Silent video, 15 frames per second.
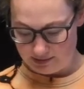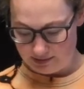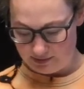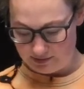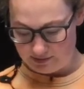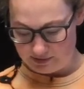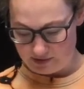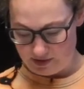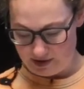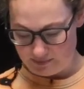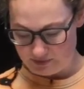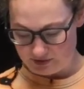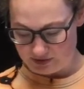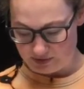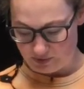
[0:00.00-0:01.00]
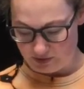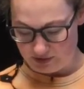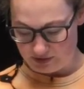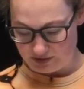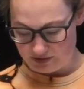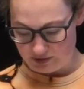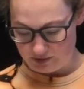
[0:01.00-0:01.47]
So I'm just going
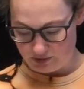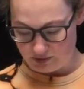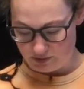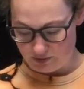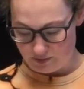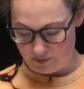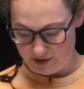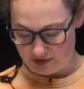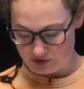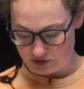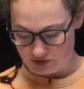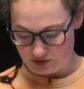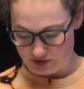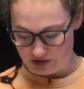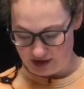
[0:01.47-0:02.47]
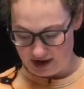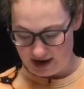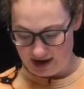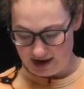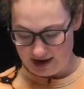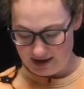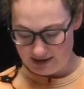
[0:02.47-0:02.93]
to make sure they're
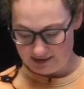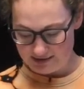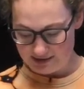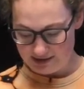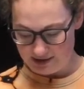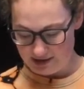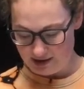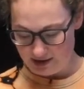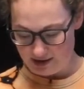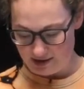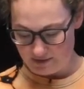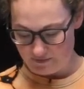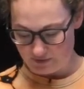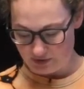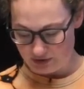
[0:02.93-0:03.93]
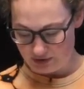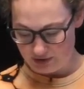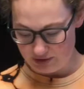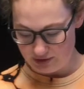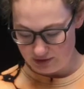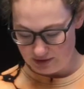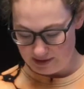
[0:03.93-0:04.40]
nicely covered.
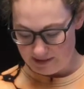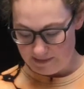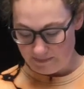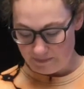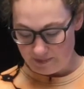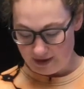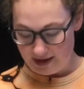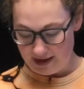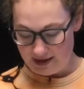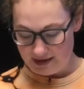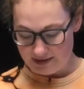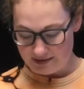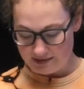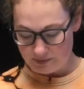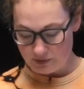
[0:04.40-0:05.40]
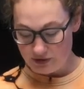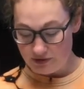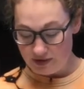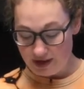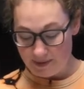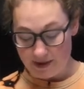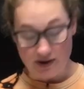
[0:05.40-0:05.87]
And when you
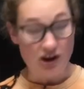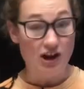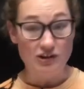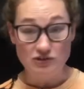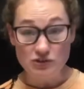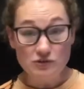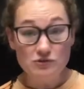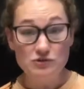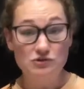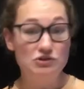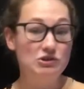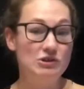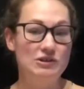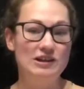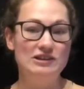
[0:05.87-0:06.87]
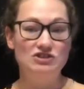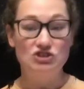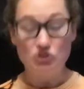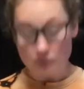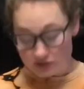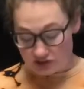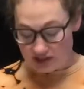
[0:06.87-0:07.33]
think about nachos, usually you think
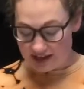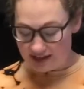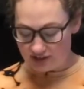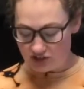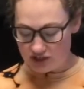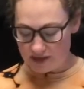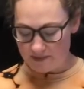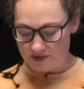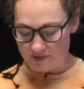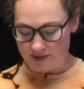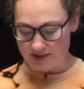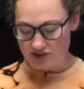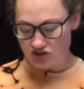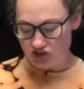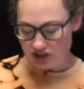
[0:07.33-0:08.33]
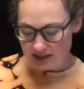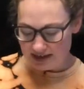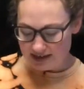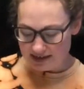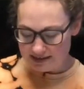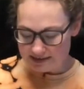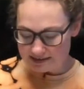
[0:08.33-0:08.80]
tortilla chips with
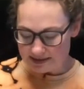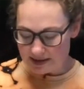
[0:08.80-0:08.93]
cheese,